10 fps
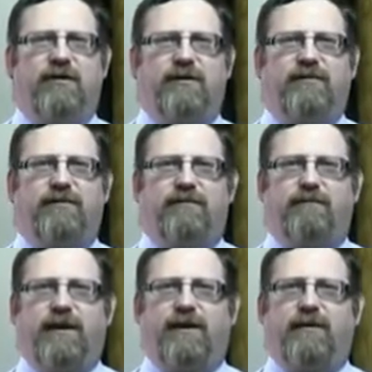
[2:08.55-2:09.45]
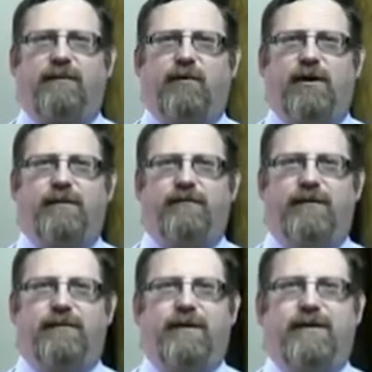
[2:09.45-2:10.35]
It's making quite a bit of
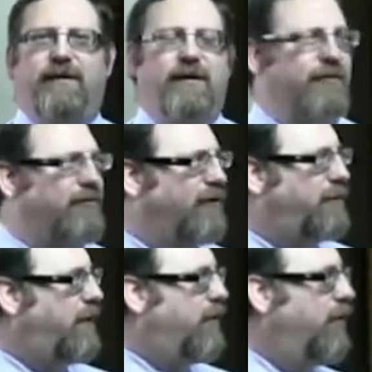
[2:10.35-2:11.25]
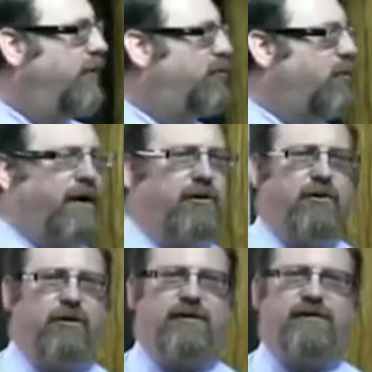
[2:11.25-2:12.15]
feedback. Just because
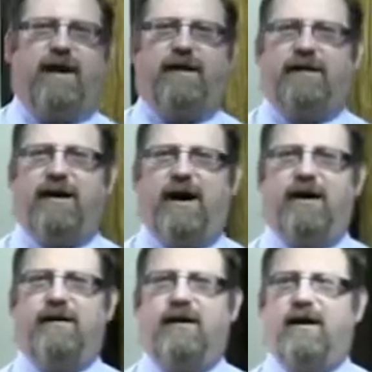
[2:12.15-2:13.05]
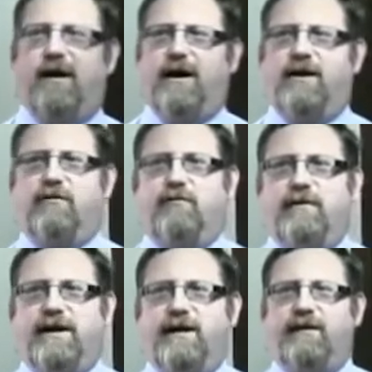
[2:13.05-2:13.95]
one looked at the underlying
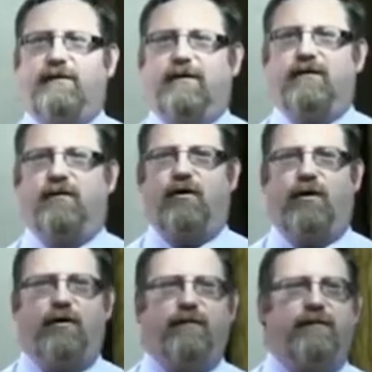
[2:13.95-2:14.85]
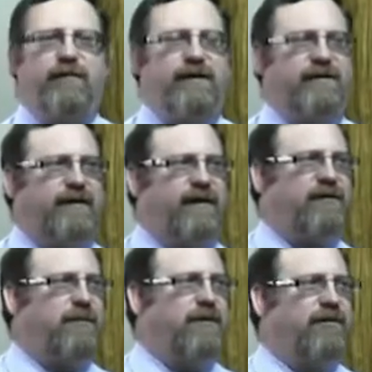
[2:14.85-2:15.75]
reason of the
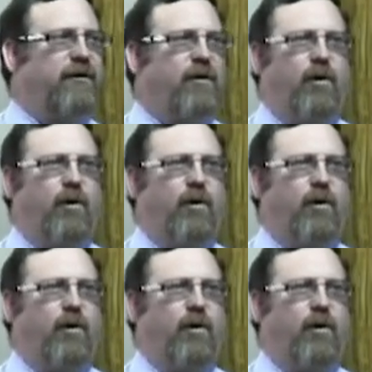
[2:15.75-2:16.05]
assessment,